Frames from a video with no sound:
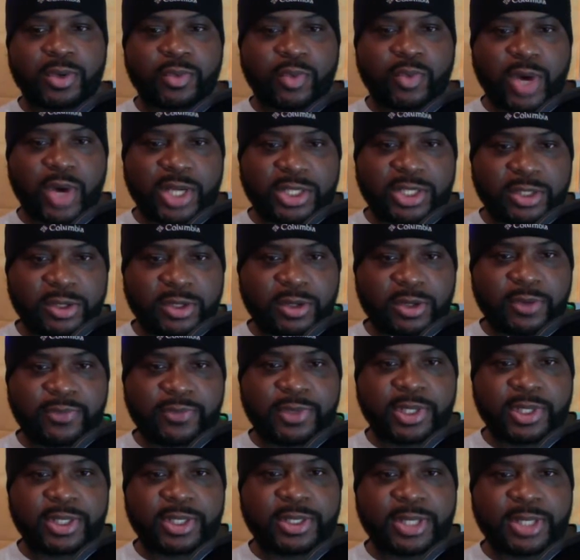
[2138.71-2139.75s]
watching off
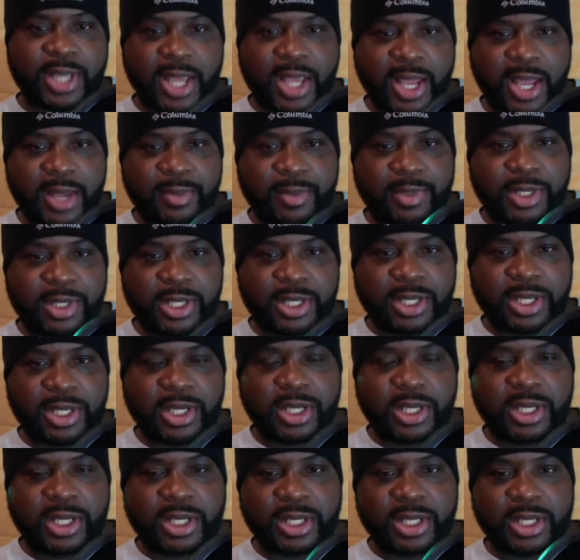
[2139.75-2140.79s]
their
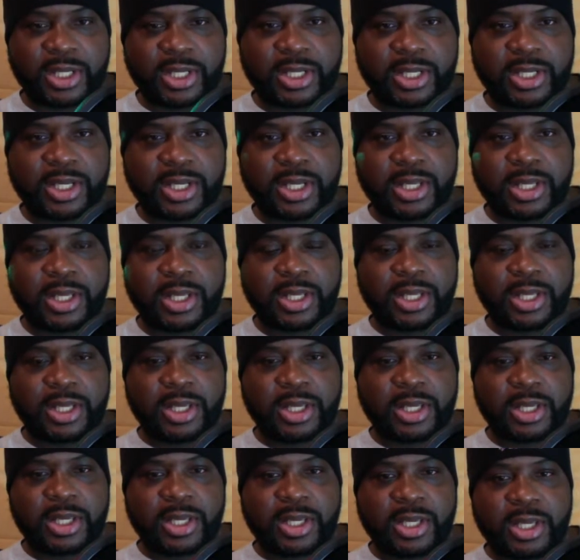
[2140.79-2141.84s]
tablet
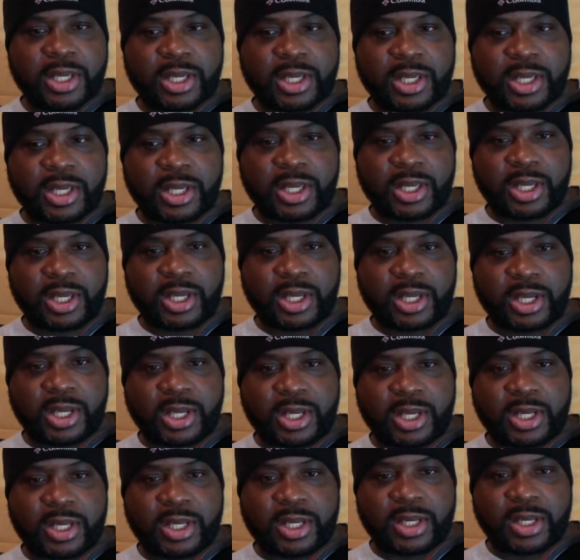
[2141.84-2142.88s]

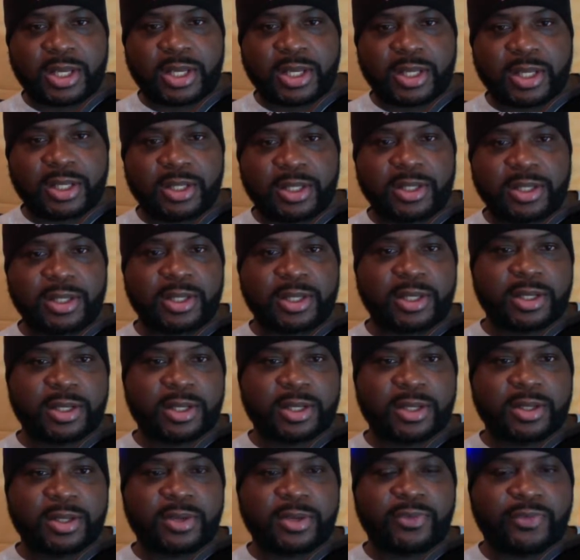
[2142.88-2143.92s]
and
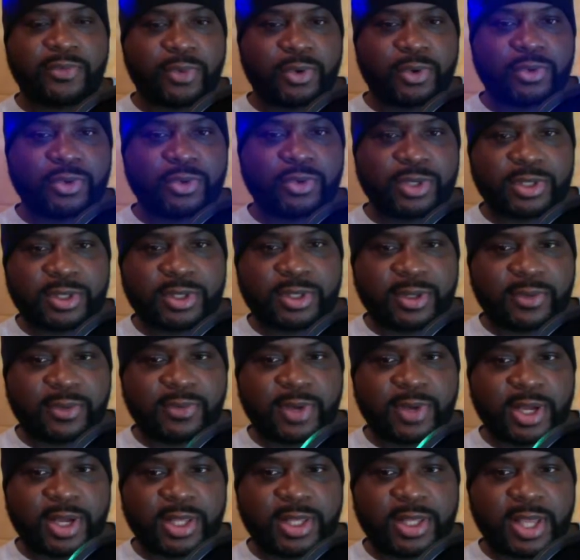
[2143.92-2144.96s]
their phone and stuff
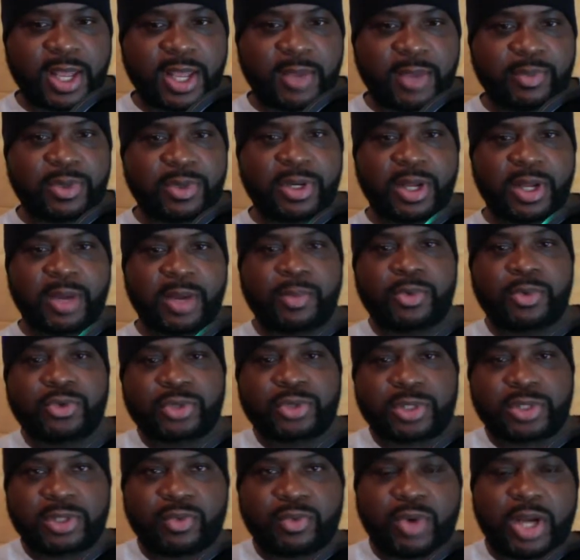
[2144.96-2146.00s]
like that. But I'm
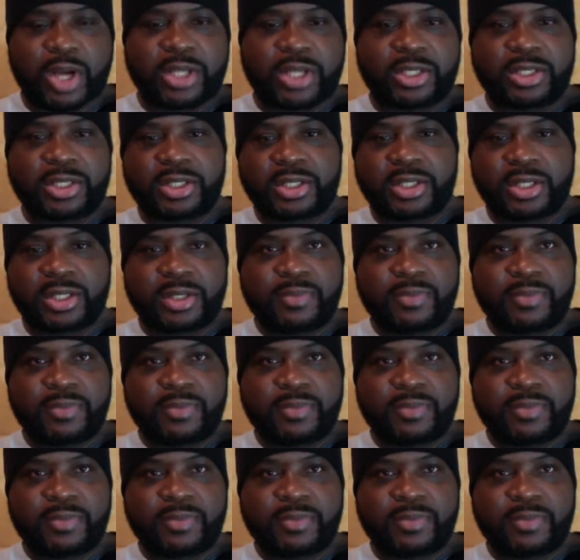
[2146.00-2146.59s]
mostly watching,